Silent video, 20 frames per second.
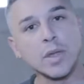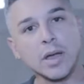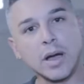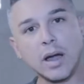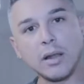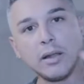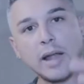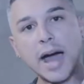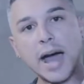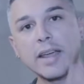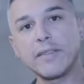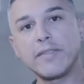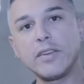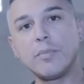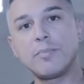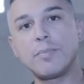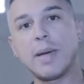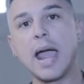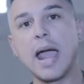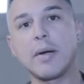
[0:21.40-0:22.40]
A lot of you
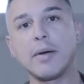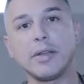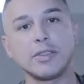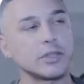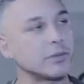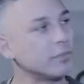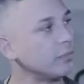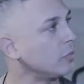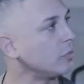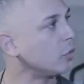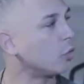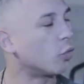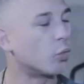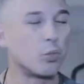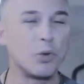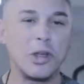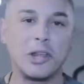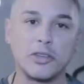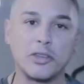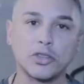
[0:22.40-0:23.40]
parents
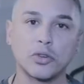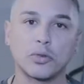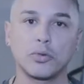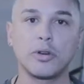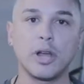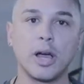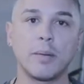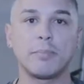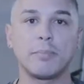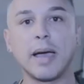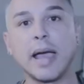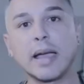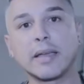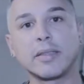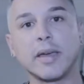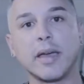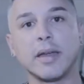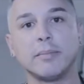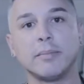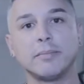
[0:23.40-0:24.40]
really screwed up back
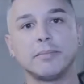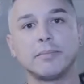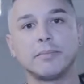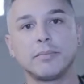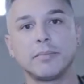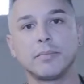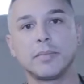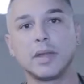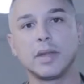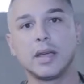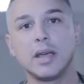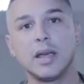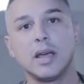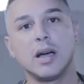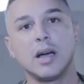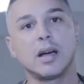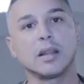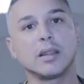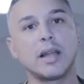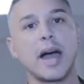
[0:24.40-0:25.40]
then. A
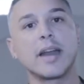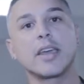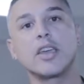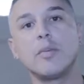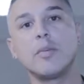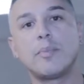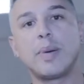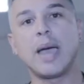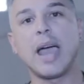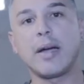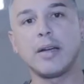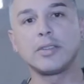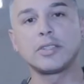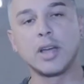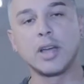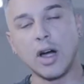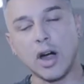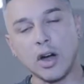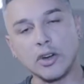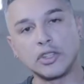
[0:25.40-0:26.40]
lot of you parents
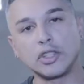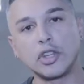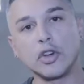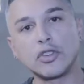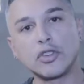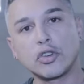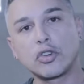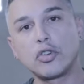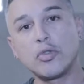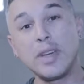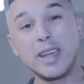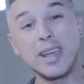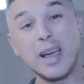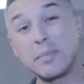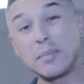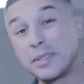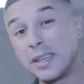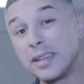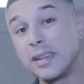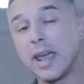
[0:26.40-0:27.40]
are still screwing
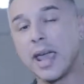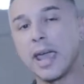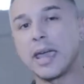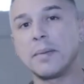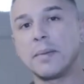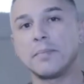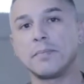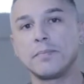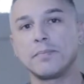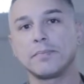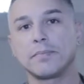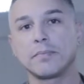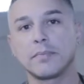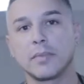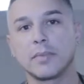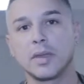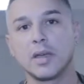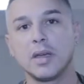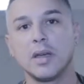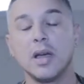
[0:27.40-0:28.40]
up today
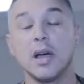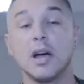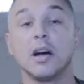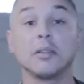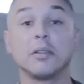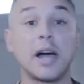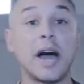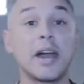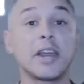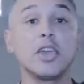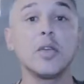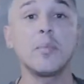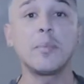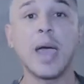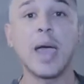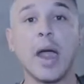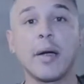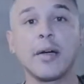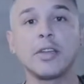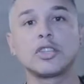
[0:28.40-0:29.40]
lot of you
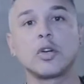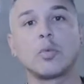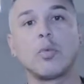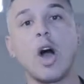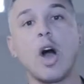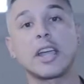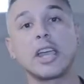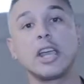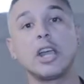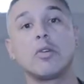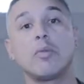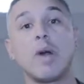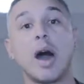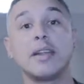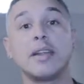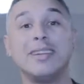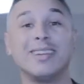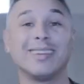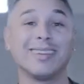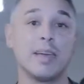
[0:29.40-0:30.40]
parents are walking around
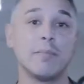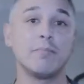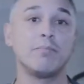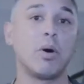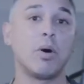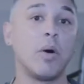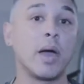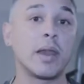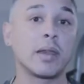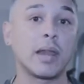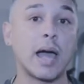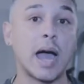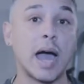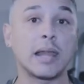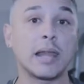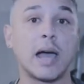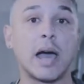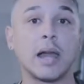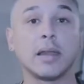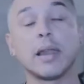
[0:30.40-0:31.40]
in limbo and la
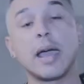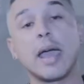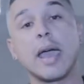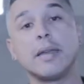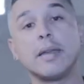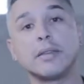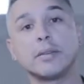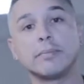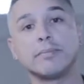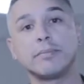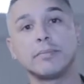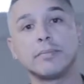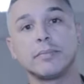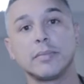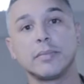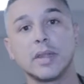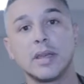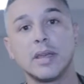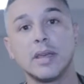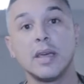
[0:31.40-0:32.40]
la land,
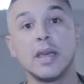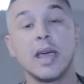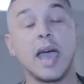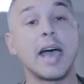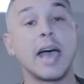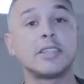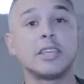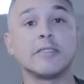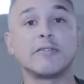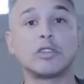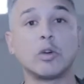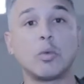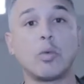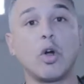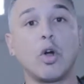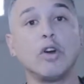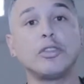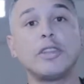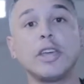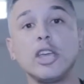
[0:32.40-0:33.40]
as if the
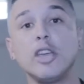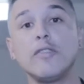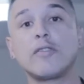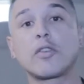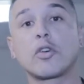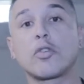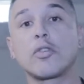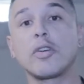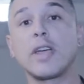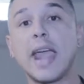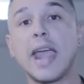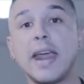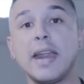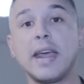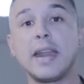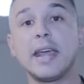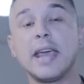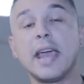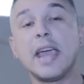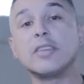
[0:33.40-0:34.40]
world that you've
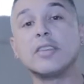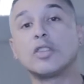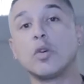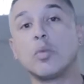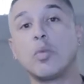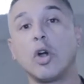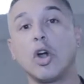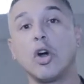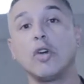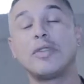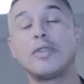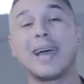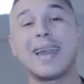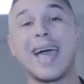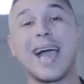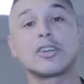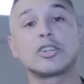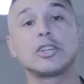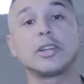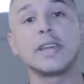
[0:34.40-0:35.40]
created is the world that
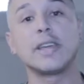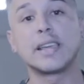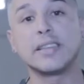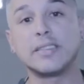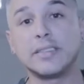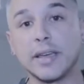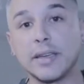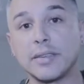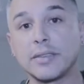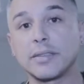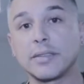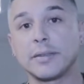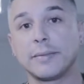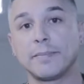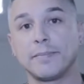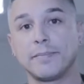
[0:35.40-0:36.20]
actually exists.